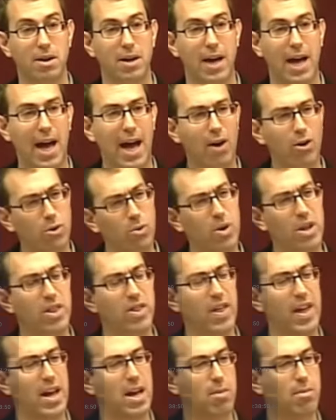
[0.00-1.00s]
How do we
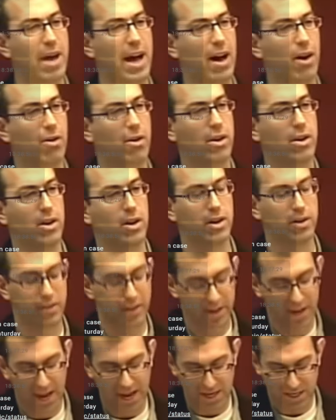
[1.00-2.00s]
think about the
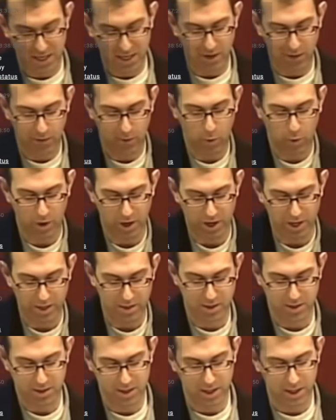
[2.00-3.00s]

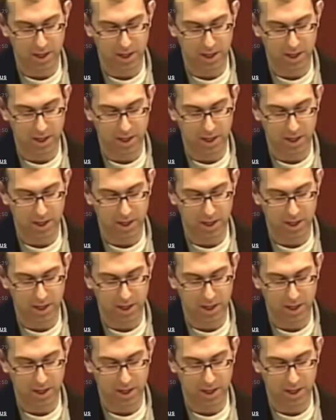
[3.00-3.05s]
1940s?